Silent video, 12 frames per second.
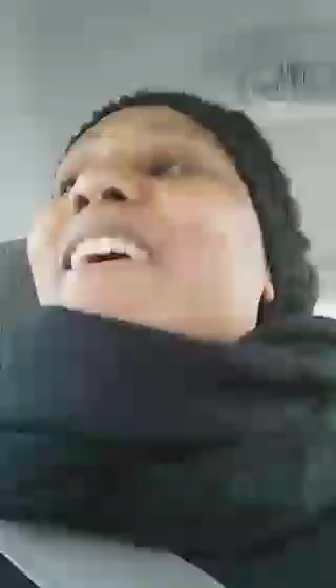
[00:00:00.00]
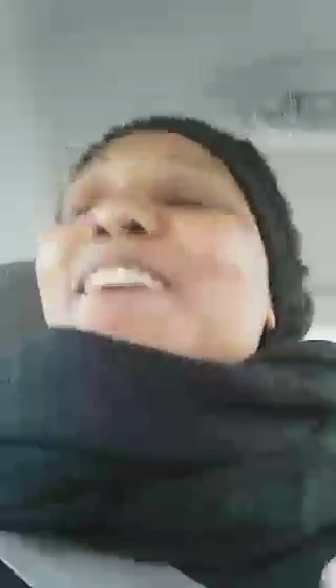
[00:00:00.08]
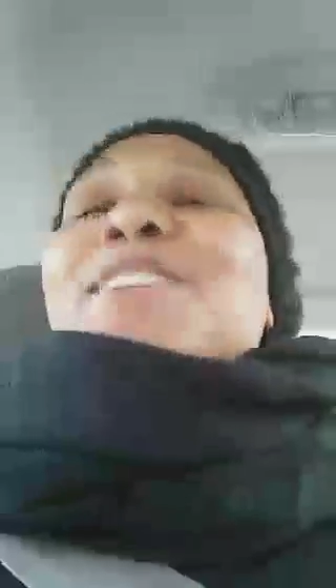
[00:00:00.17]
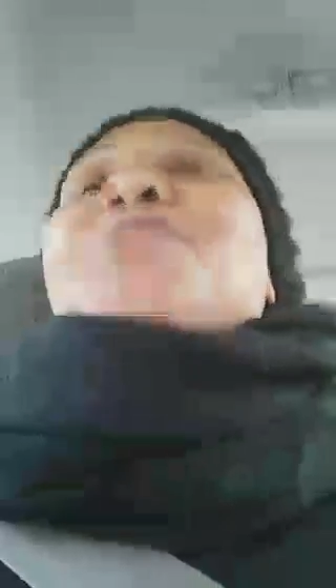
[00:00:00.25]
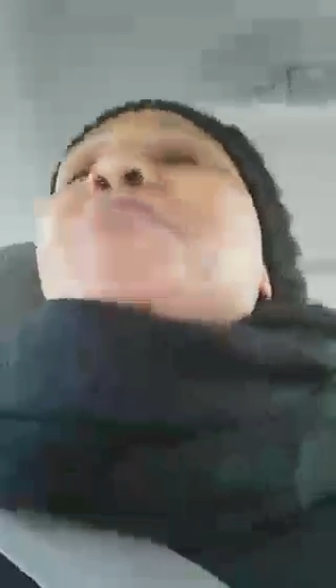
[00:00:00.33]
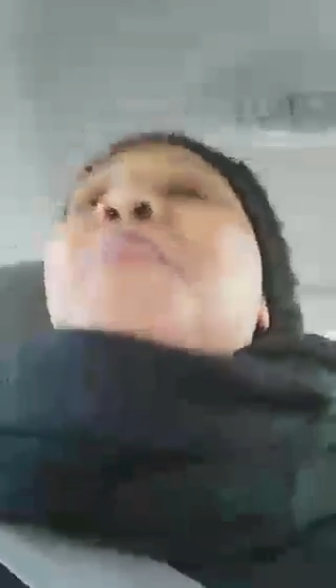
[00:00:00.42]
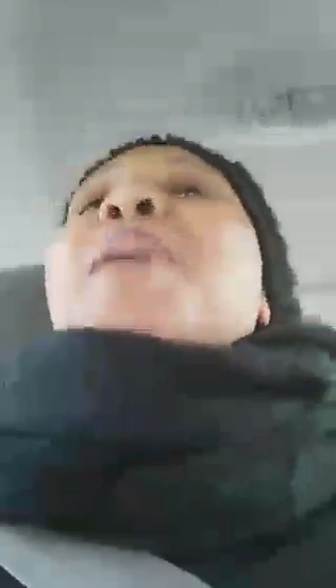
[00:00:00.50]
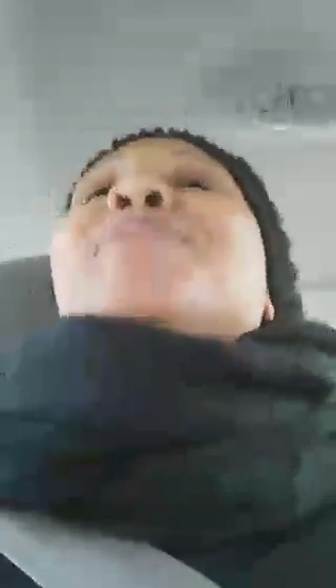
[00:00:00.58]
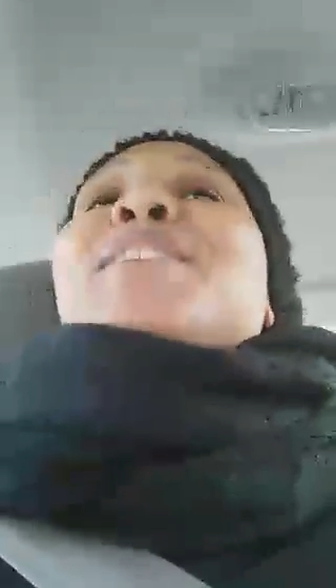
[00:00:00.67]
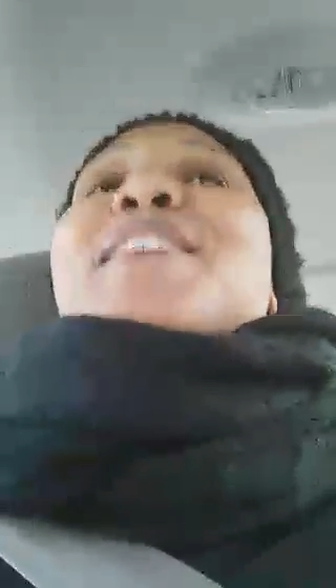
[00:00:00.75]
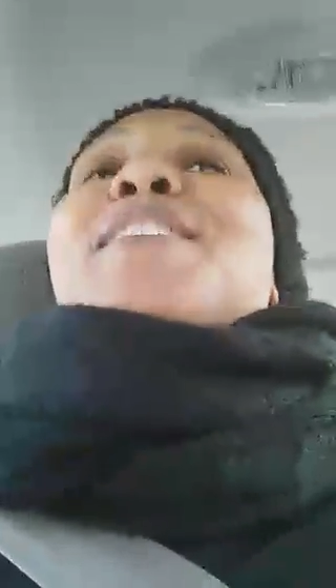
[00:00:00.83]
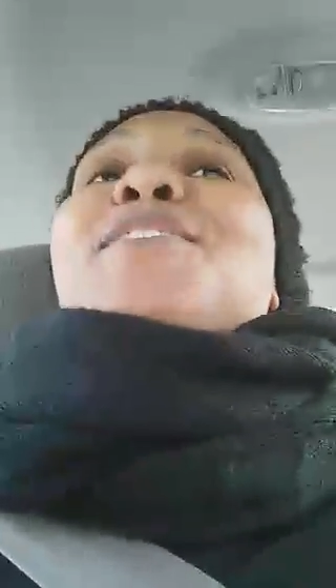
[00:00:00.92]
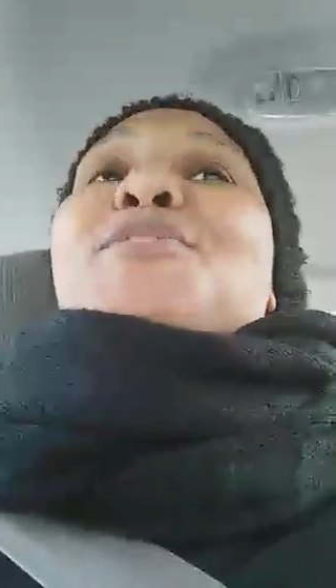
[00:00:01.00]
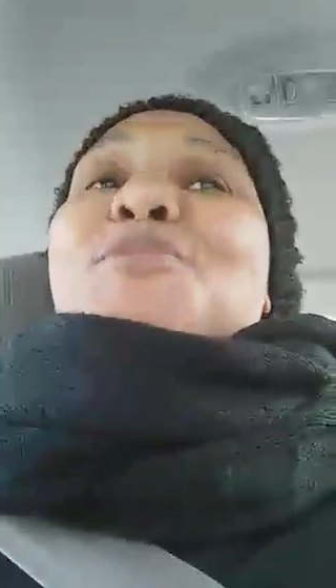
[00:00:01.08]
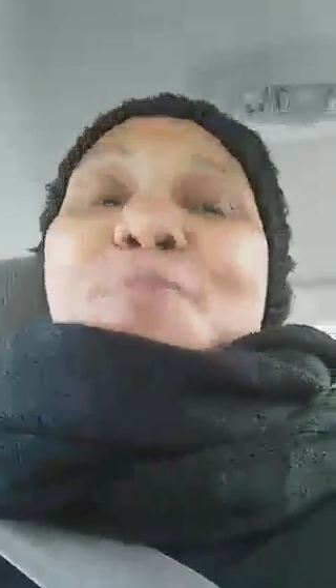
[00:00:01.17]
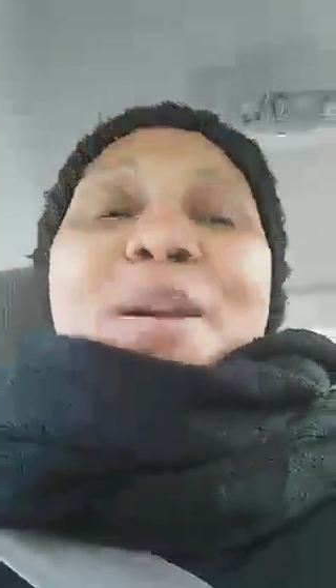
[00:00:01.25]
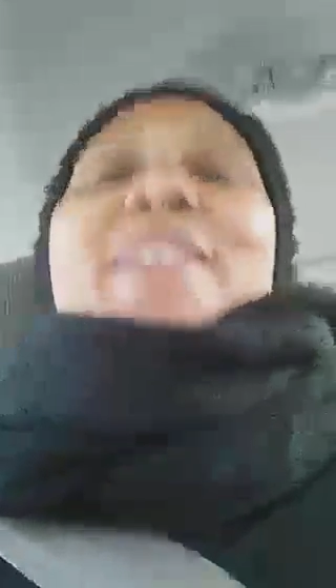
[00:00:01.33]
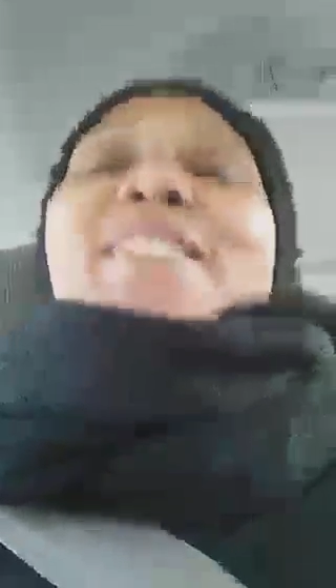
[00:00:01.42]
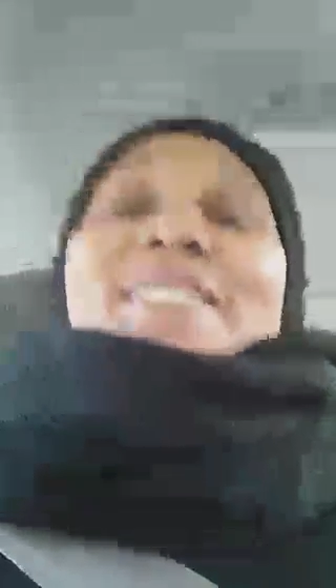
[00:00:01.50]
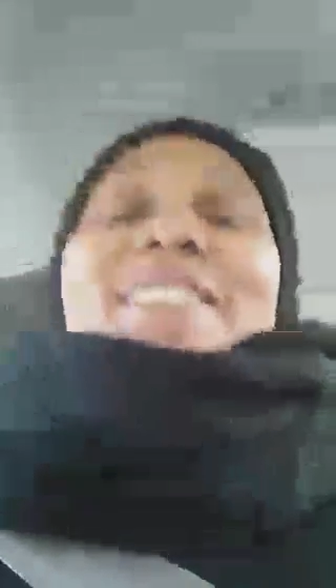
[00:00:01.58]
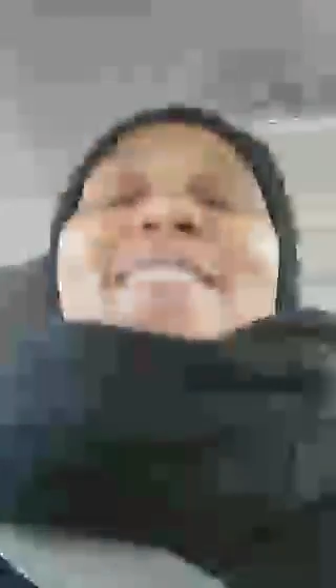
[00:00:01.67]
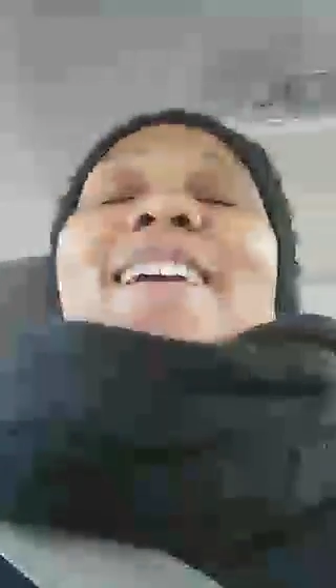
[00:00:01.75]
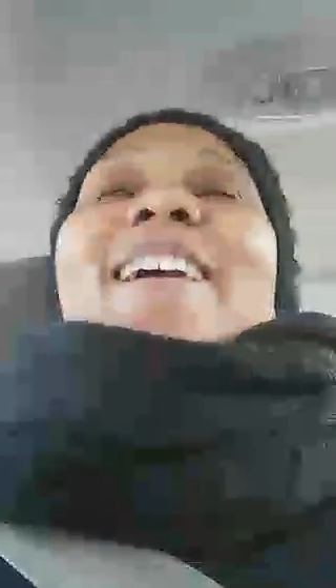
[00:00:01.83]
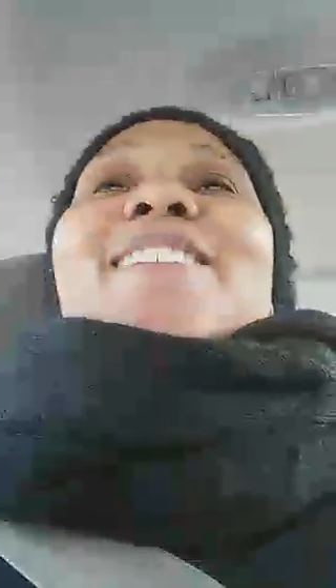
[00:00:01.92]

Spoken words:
It's about to get crazy.